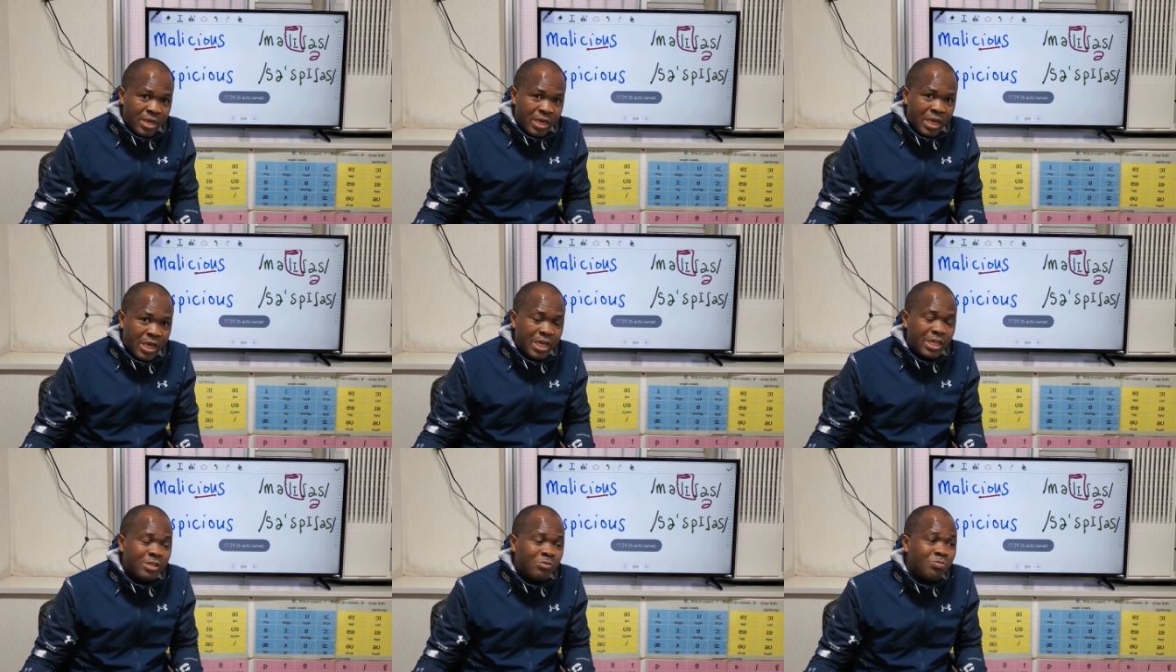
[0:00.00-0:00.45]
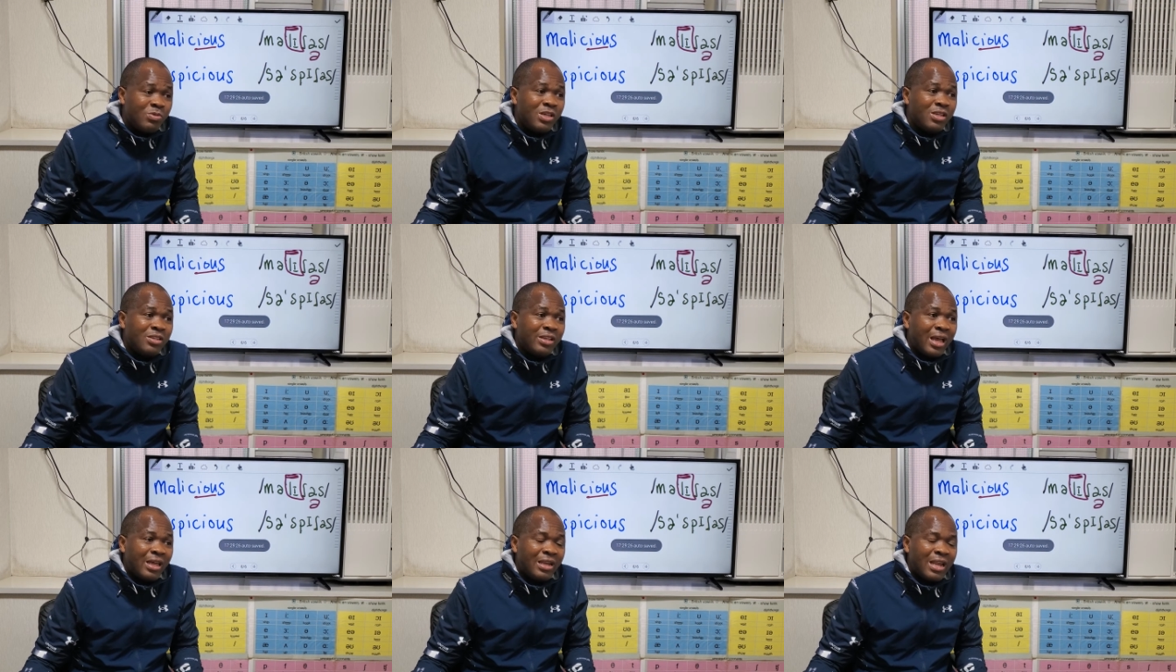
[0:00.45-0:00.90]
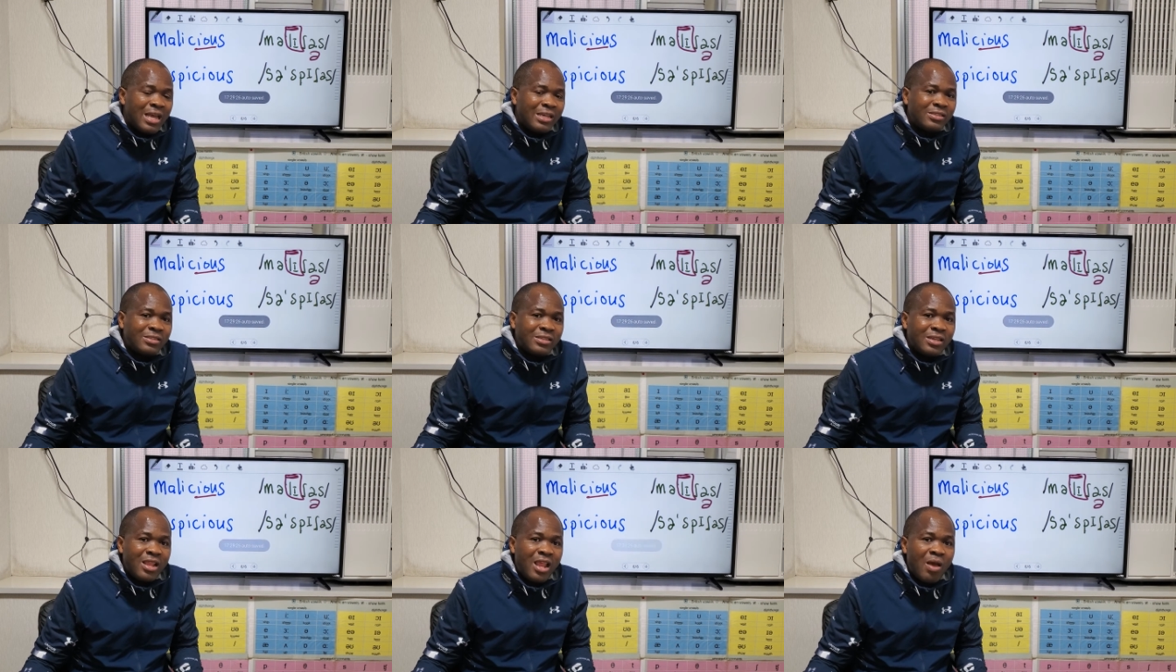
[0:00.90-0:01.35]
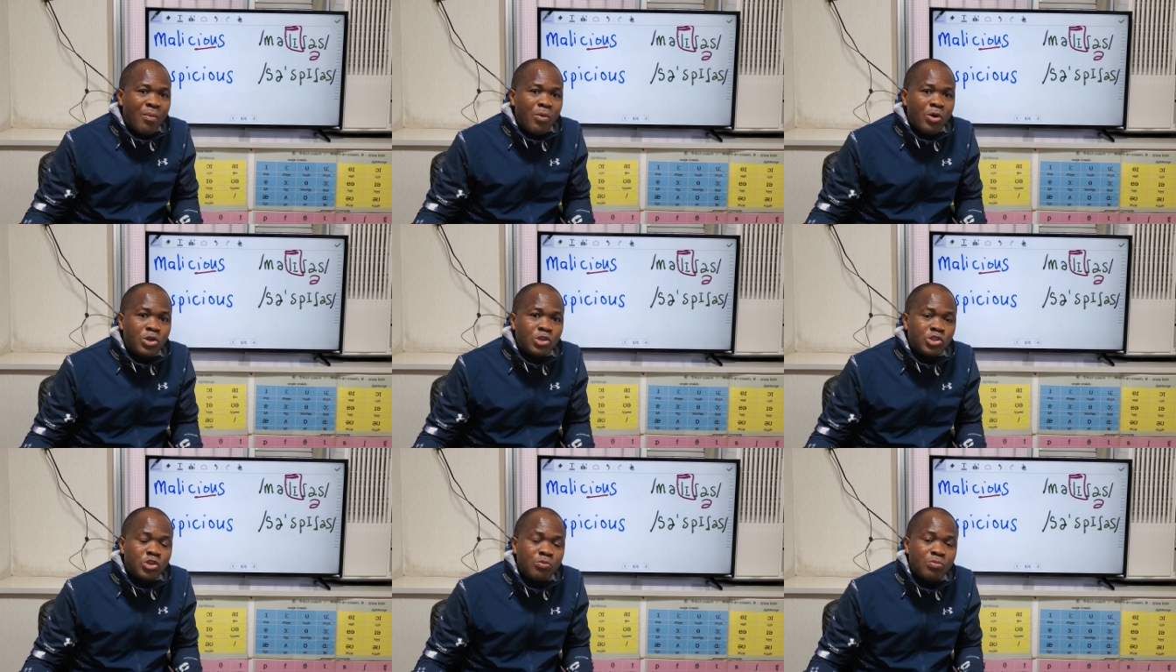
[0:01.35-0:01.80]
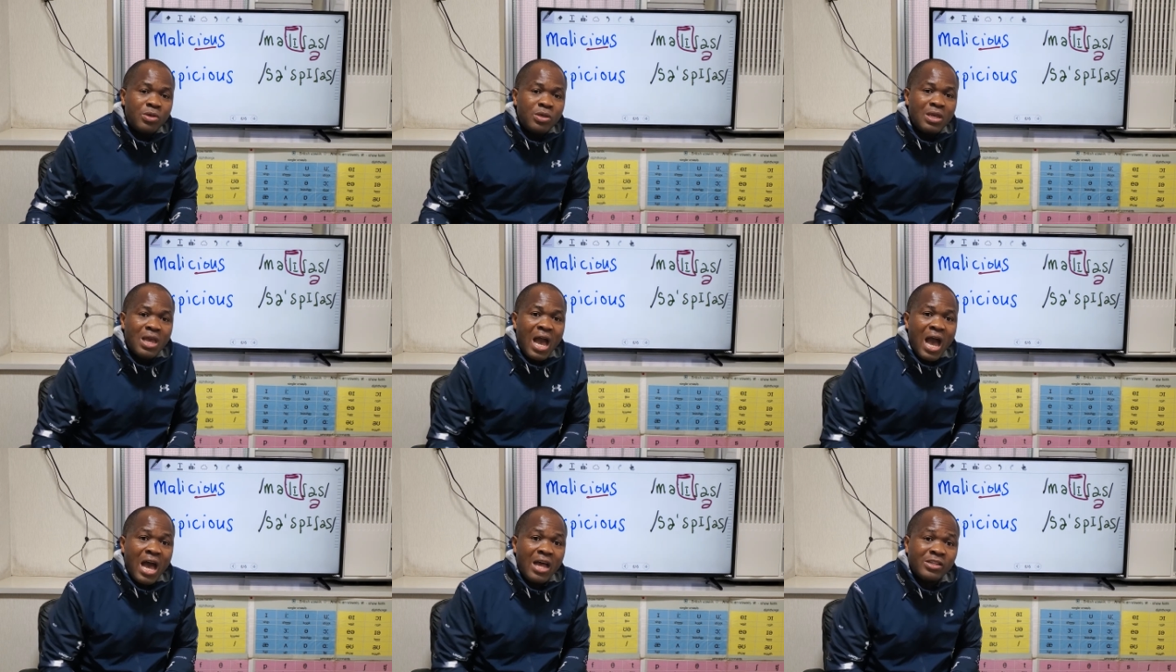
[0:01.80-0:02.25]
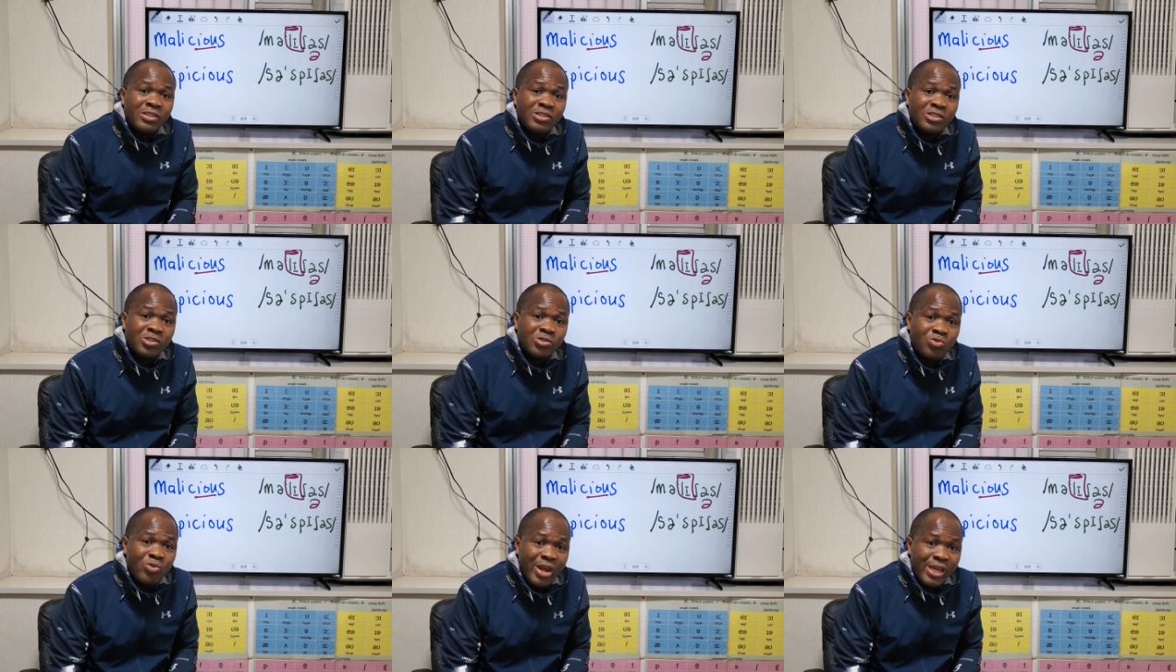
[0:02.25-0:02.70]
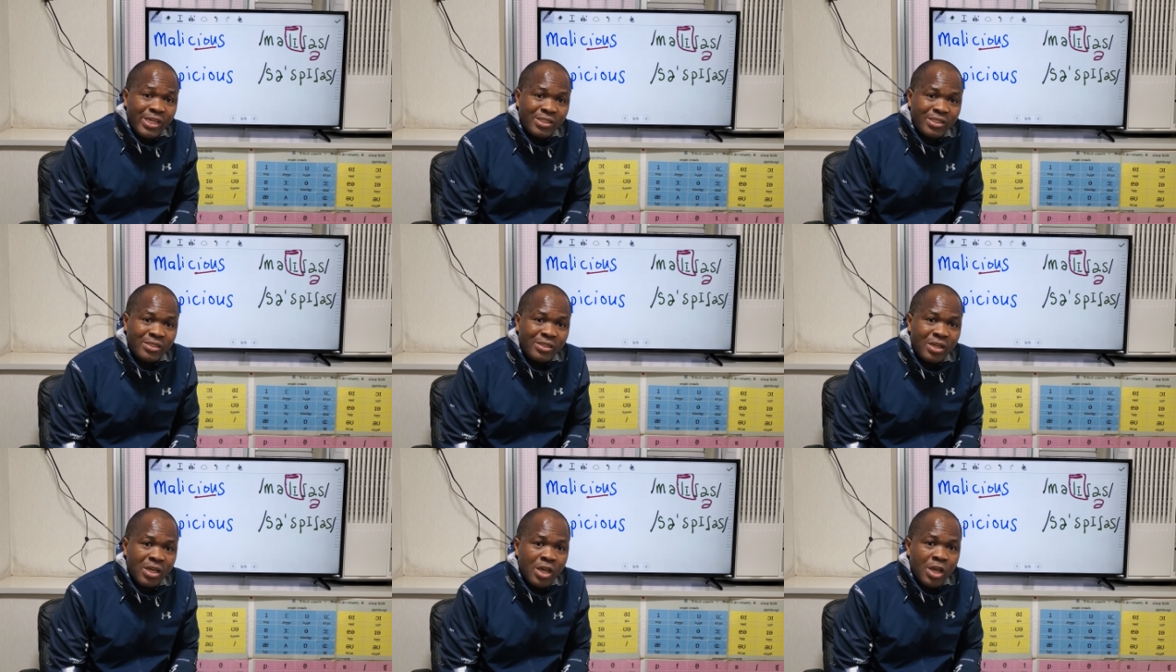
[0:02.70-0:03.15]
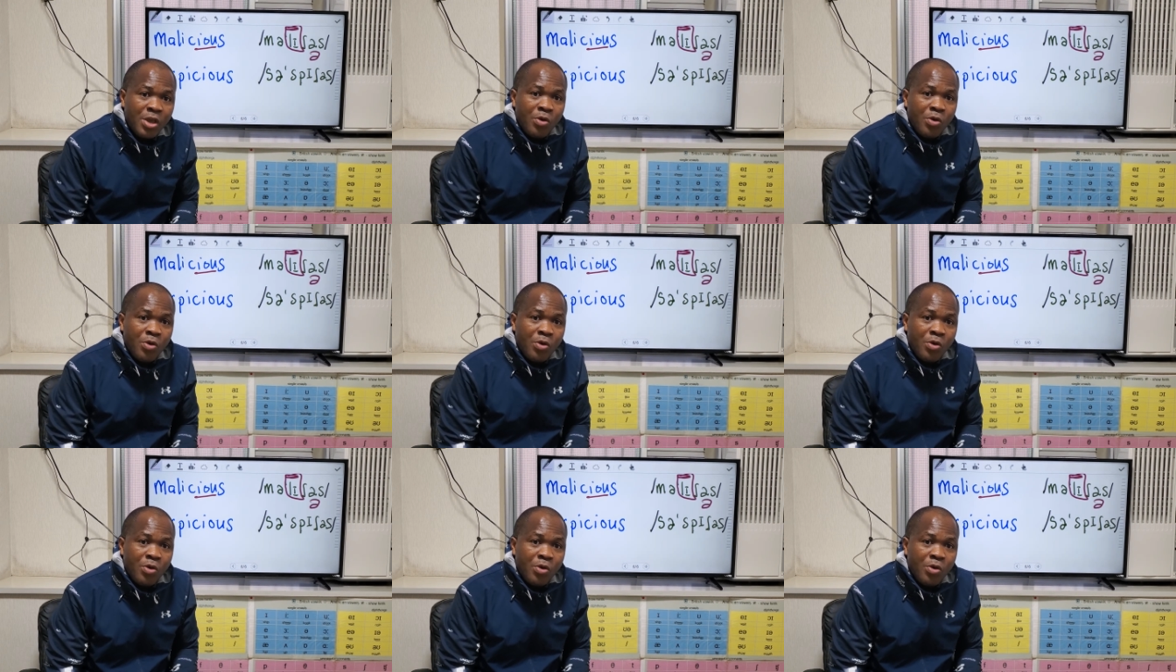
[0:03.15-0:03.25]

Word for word: it means that that syllable should be unstressed.